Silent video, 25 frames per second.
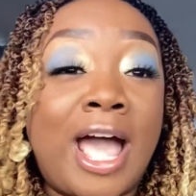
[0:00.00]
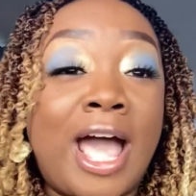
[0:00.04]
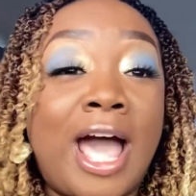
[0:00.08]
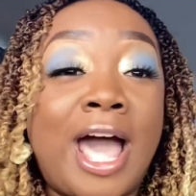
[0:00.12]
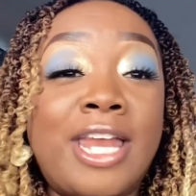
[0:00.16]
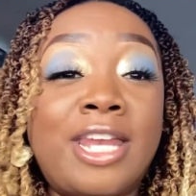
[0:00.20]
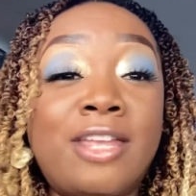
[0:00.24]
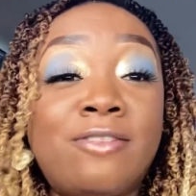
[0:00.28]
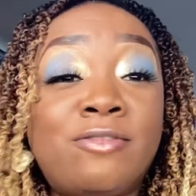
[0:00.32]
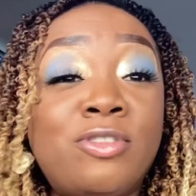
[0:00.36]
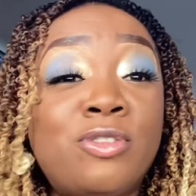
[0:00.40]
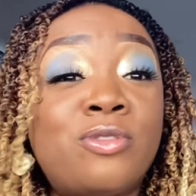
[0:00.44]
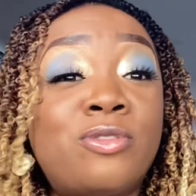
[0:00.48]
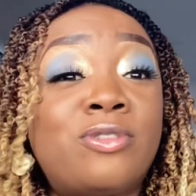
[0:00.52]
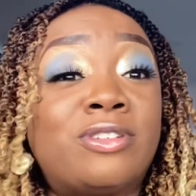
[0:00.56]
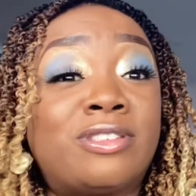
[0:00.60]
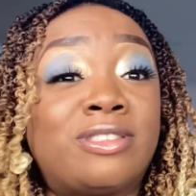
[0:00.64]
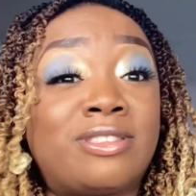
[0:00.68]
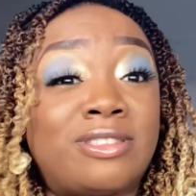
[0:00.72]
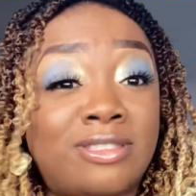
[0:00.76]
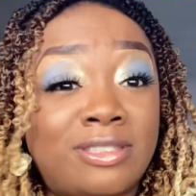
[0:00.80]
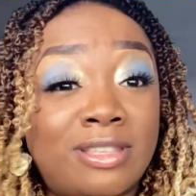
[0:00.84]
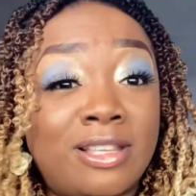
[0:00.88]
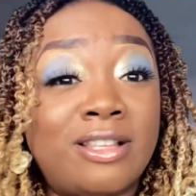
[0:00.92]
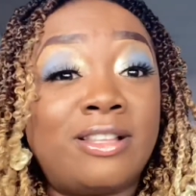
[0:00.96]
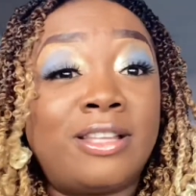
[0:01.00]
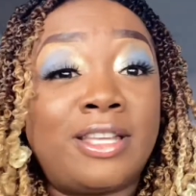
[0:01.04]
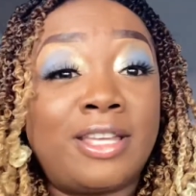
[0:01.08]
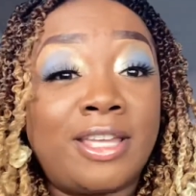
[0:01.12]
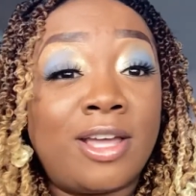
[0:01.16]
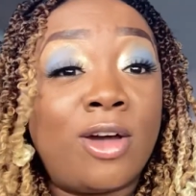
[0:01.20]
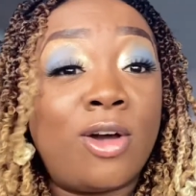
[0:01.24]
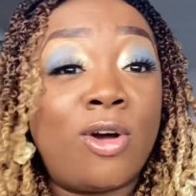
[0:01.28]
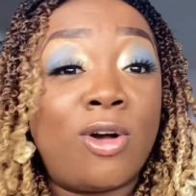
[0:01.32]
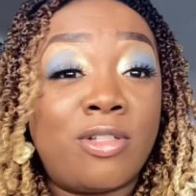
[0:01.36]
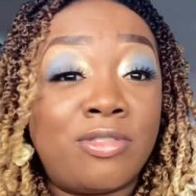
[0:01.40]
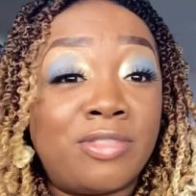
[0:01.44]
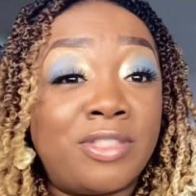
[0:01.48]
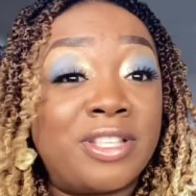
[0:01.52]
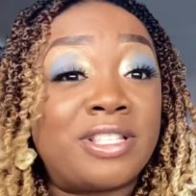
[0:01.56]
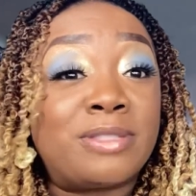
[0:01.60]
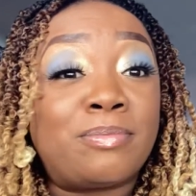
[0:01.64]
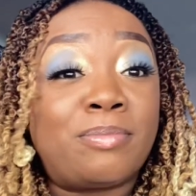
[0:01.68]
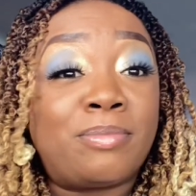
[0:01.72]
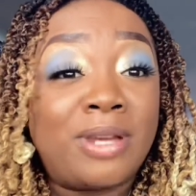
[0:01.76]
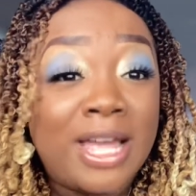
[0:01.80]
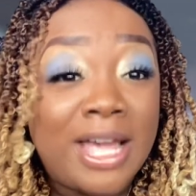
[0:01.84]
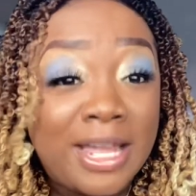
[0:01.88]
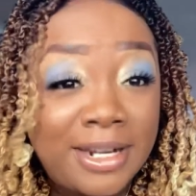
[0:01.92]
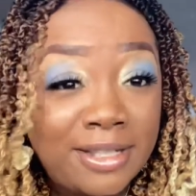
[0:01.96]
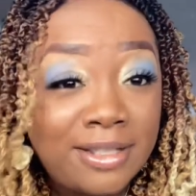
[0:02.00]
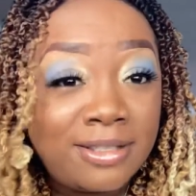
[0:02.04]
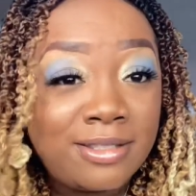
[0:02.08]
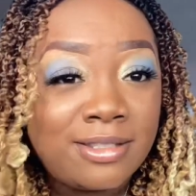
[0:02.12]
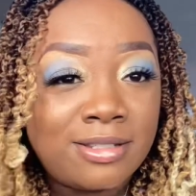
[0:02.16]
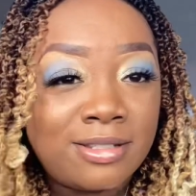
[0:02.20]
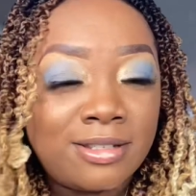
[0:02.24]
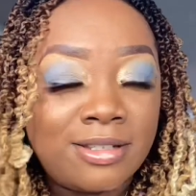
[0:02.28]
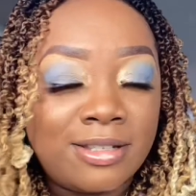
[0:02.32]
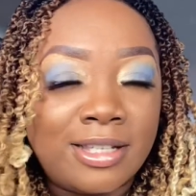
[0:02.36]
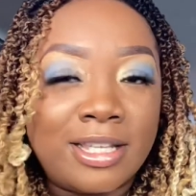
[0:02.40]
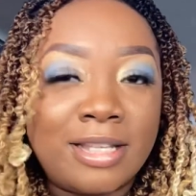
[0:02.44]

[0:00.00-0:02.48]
And if you are still here on this planet,